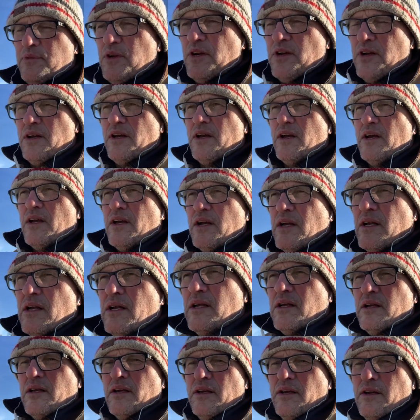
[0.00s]
and
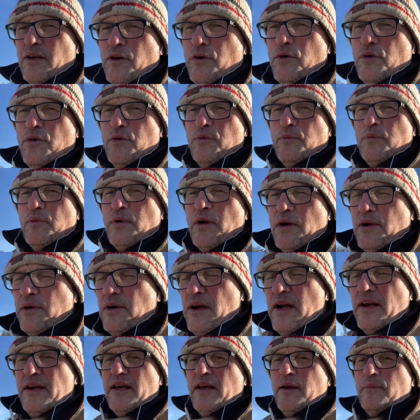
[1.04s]
you know are
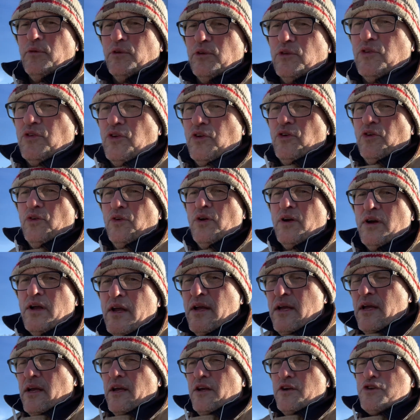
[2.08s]
unable to
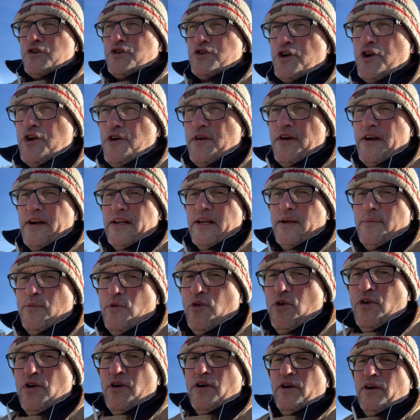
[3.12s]
insure
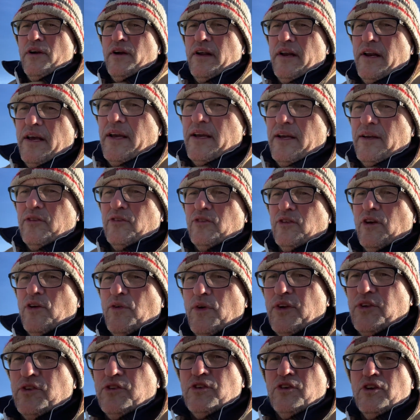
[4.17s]
anymore. And I guess the
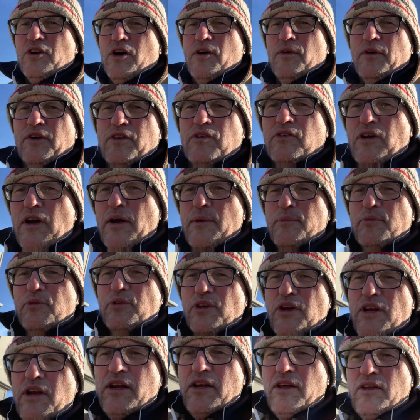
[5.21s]
question always comes
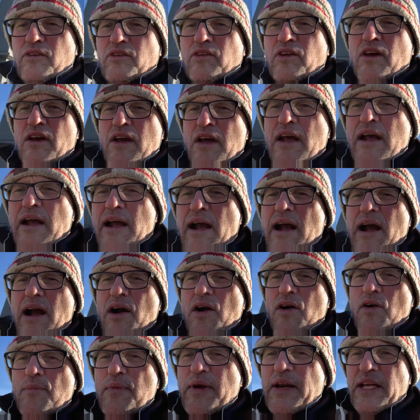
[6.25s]
in is
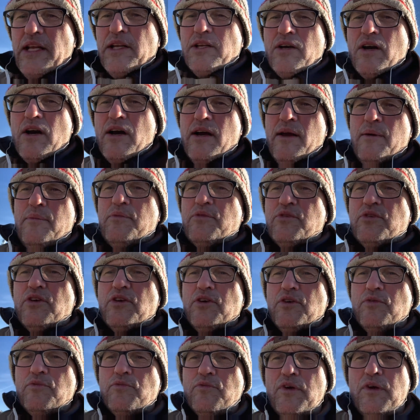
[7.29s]
how many times do
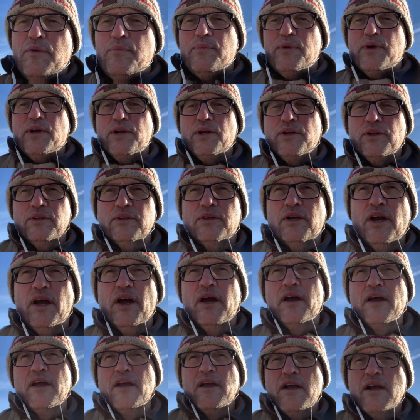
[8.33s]
you rebuild?
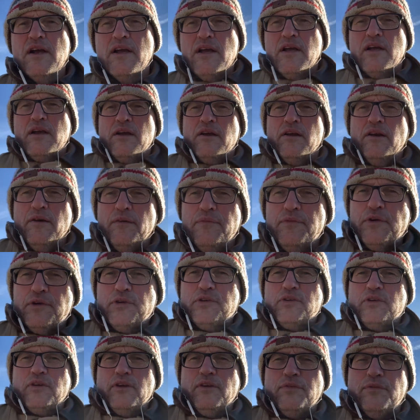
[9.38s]
You know, if you're
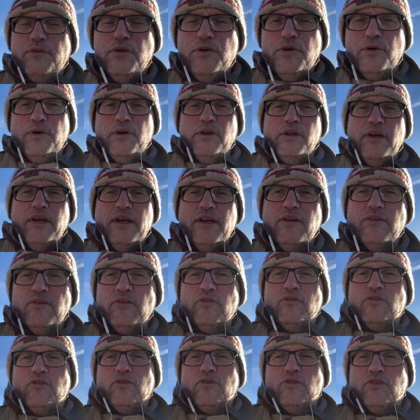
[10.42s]
if New Orleans
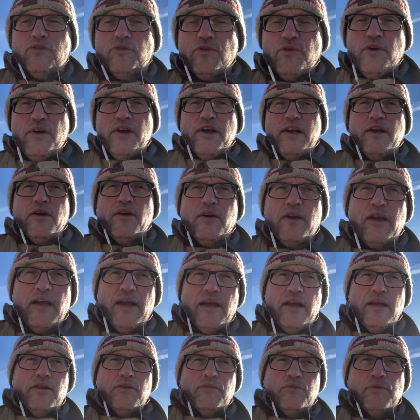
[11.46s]
is destroyed,
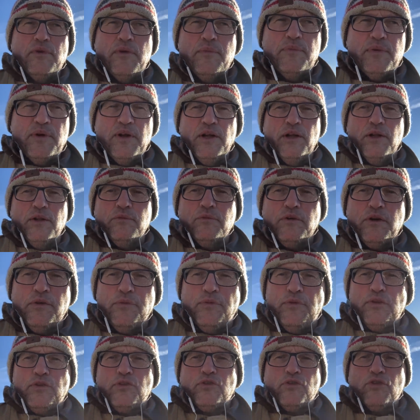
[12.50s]
okay, it's rebuilt. What if
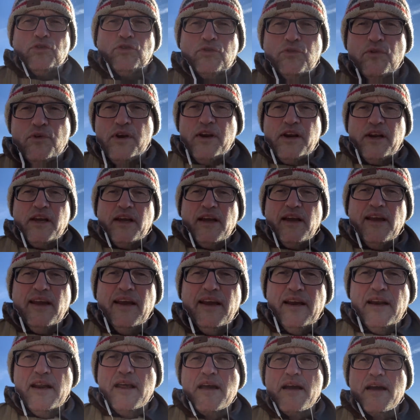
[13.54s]
it's destroyed
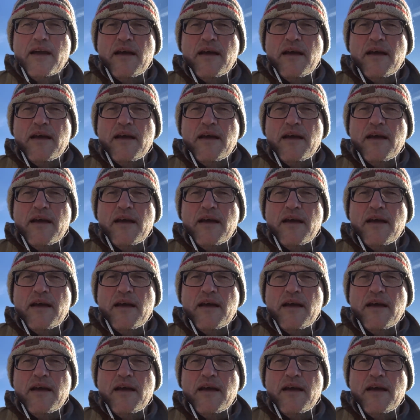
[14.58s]
again,